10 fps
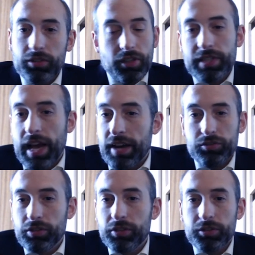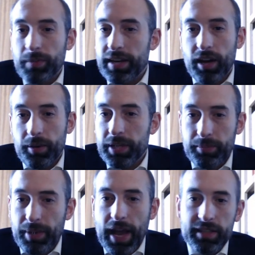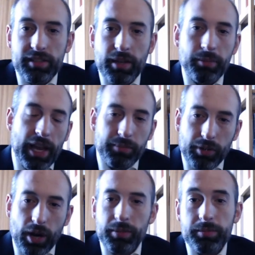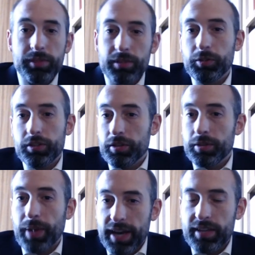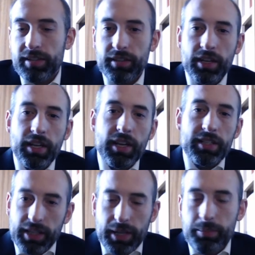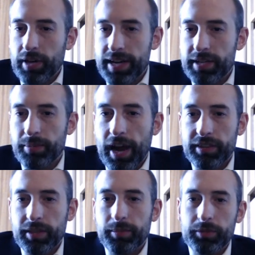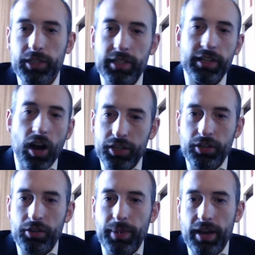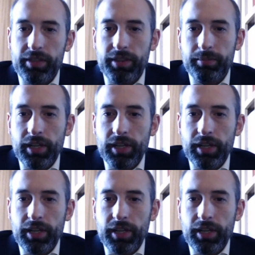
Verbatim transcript: Those house rules may not be the best, they may have problems, and we should debate and deliberate about them, and we can argue about them.